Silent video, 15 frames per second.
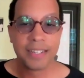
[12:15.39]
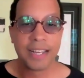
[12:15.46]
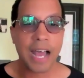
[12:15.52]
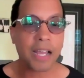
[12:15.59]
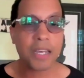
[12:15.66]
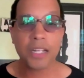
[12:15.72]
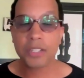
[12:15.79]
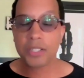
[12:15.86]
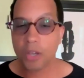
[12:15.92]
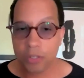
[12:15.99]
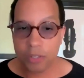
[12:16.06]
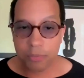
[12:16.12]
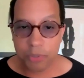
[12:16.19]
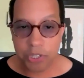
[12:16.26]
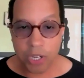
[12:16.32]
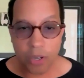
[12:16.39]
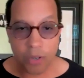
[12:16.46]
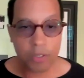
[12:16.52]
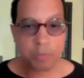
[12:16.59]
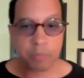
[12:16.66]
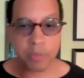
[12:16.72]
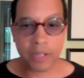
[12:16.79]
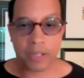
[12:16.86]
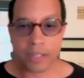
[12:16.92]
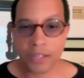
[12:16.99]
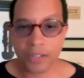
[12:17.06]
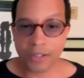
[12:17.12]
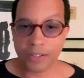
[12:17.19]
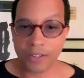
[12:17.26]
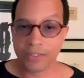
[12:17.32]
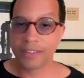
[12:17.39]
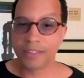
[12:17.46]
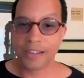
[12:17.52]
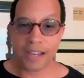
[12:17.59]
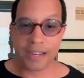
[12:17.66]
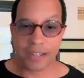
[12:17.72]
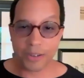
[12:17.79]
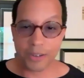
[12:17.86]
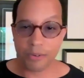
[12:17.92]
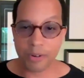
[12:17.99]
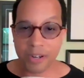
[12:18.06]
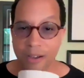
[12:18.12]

I could have told some jokes, but I didn't know where